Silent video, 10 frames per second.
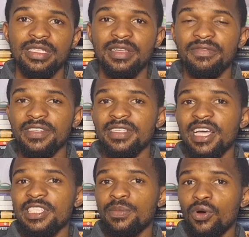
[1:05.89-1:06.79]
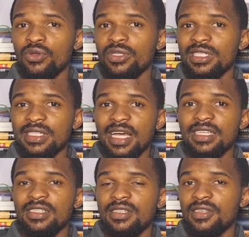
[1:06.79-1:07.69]
it emphasized more on
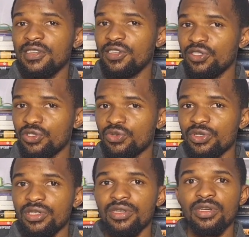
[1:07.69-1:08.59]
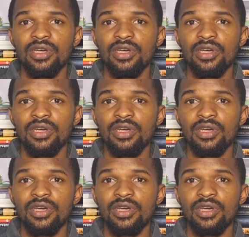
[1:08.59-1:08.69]
understanding the history,